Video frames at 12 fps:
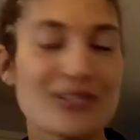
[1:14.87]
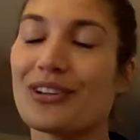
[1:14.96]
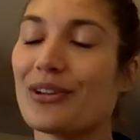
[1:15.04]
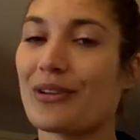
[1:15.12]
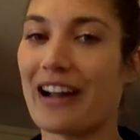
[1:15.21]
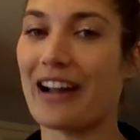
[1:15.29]

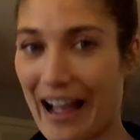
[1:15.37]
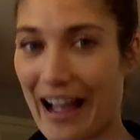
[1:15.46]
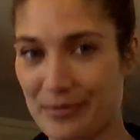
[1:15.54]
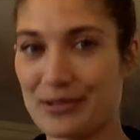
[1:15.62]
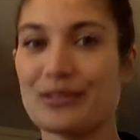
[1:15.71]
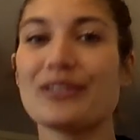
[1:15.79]
You are
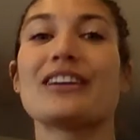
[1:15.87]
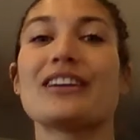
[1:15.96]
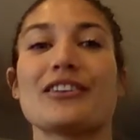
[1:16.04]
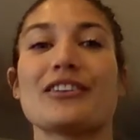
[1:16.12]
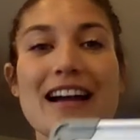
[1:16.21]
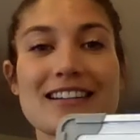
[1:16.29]
absolutely
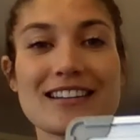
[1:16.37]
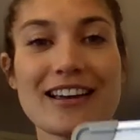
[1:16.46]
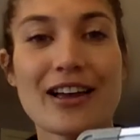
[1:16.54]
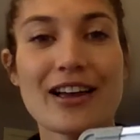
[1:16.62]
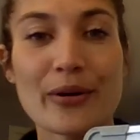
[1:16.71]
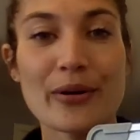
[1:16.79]
correct.
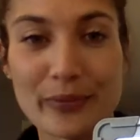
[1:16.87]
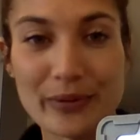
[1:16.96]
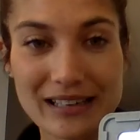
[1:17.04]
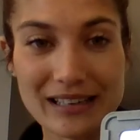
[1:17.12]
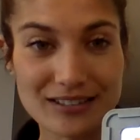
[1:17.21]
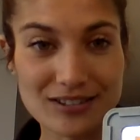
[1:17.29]

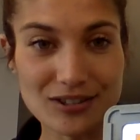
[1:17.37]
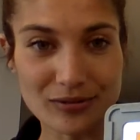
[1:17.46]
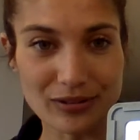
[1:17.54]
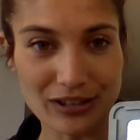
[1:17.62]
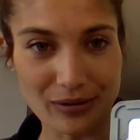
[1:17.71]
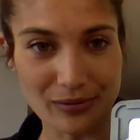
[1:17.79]
We need to
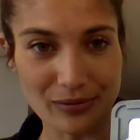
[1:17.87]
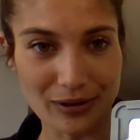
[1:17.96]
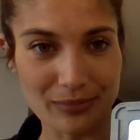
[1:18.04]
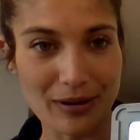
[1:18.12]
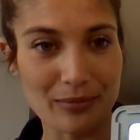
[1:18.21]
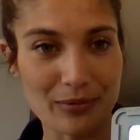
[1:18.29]
read our
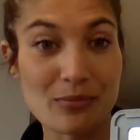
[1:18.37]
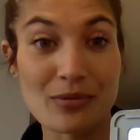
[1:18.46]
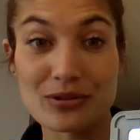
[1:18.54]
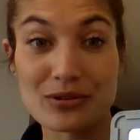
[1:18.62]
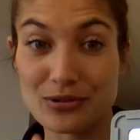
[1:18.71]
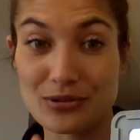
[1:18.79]
word
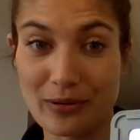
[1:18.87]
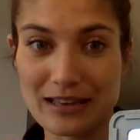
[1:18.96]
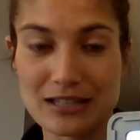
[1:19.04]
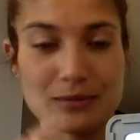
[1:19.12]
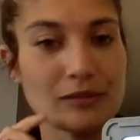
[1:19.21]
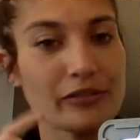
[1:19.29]
problem
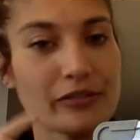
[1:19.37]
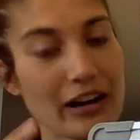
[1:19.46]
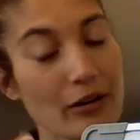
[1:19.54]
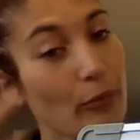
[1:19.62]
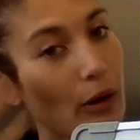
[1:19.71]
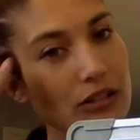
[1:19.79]
twice. We read
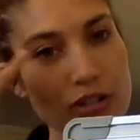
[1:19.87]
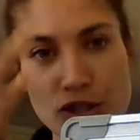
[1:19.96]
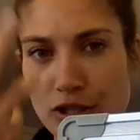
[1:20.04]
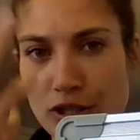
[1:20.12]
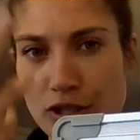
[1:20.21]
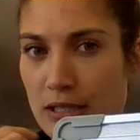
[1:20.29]
it
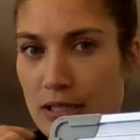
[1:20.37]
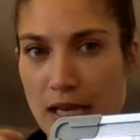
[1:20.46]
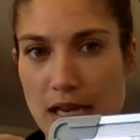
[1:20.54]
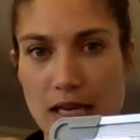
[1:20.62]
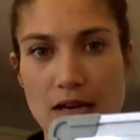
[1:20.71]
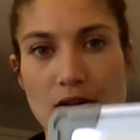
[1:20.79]
once just to
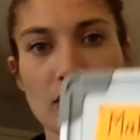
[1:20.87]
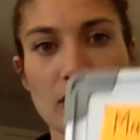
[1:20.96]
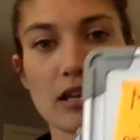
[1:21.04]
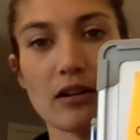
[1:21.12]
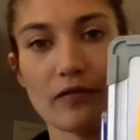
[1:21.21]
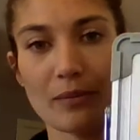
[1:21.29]
take in all
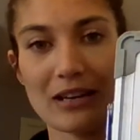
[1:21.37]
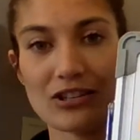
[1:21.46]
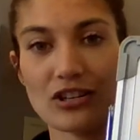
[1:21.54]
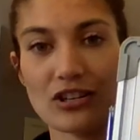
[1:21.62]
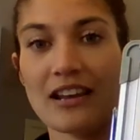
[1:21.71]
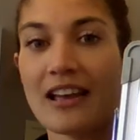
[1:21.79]
the
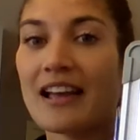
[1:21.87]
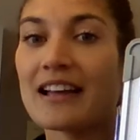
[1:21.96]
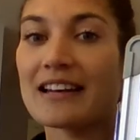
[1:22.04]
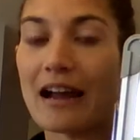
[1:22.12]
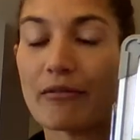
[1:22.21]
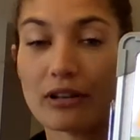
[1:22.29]
information.
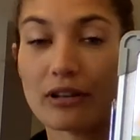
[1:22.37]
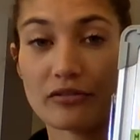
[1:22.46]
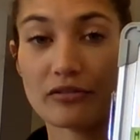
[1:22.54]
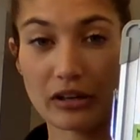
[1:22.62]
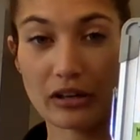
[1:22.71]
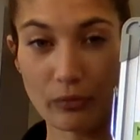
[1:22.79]
Now we're going
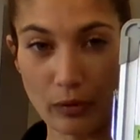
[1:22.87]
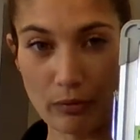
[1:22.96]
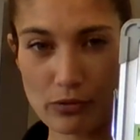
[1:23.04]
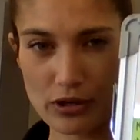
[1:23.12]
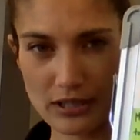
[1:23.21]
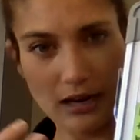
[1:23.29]
to read it one
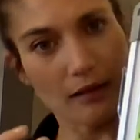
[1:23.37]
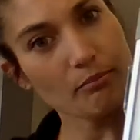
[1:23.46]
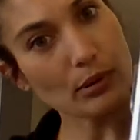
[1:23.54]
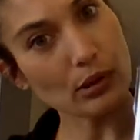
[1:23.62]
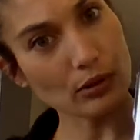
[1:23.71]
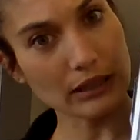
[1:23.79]
more time,
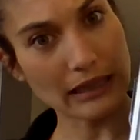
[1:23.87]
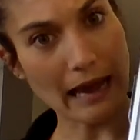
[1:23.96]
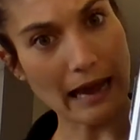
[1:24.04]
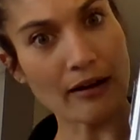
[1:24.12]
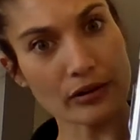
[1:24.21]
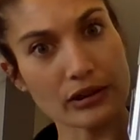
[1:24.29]
pulling
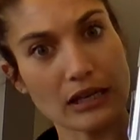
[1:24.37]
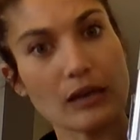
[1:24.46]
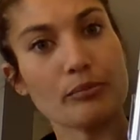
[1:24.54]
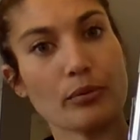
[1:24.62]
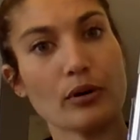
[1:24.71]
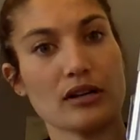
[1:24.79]
out the
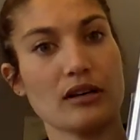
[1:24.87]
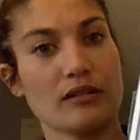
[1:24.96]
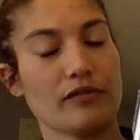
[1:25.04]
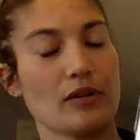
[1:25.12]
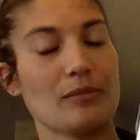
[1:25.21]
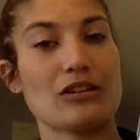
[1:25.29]
important
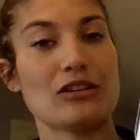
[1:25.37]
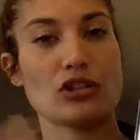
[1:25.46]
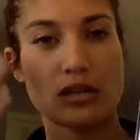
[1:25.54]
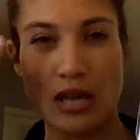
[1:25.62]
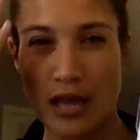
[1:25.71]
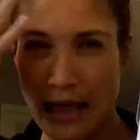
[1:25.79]

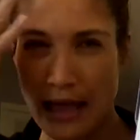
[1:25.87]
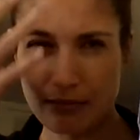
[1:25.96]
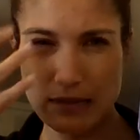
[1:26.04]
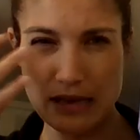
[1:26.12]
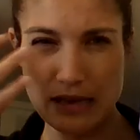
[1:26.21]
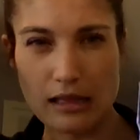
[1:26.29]
information
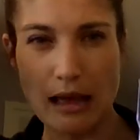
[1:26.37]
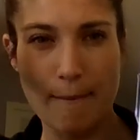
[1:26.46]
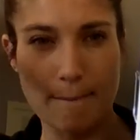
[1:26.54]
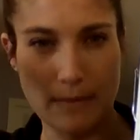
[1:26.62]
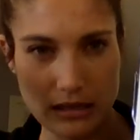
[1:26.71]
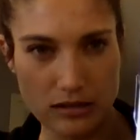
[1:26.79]
and making
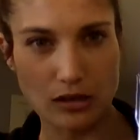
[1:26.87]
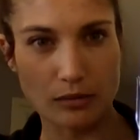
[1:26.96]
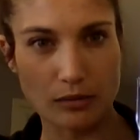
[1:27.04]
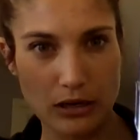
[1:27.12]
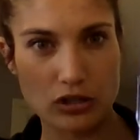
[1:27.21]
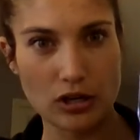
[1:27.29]
that mental
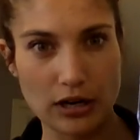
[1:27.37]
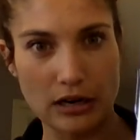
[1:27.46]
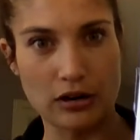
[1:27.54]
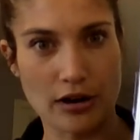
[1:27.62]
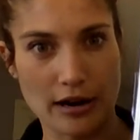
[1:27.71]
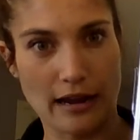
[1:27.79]
picture
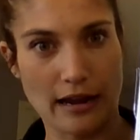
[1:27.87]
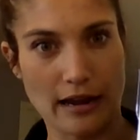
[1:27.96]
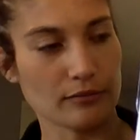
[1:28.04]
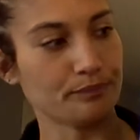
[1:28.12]
in our head.